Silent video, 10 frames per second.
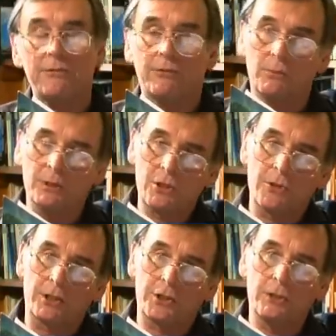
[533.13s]
form and
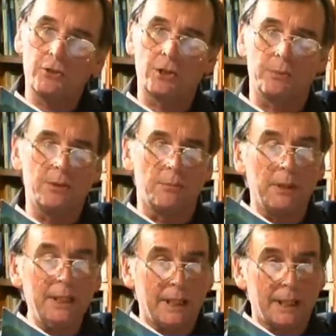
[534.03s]
structure contribute to
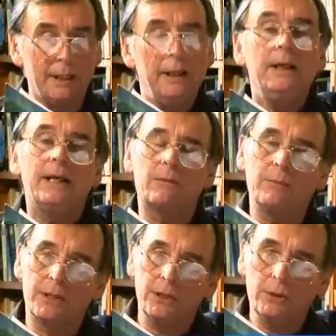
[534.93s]
meaning, and
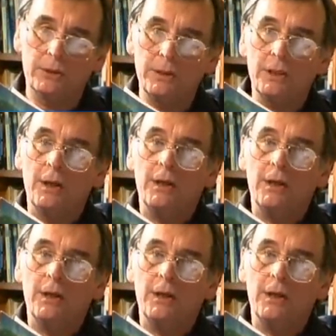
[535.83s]
whether you can